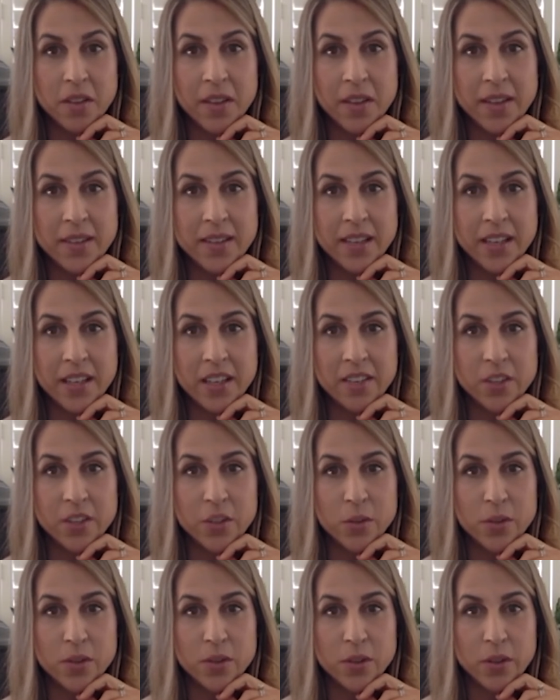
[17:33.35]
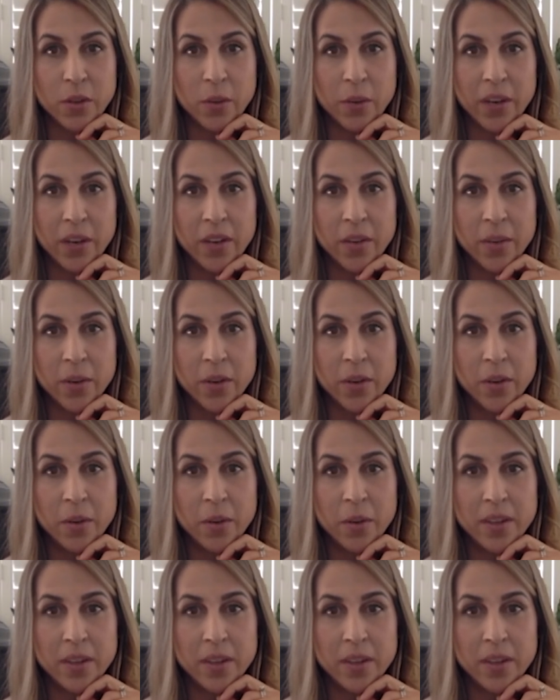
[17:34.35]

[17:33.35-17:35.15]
things that individuals are going through.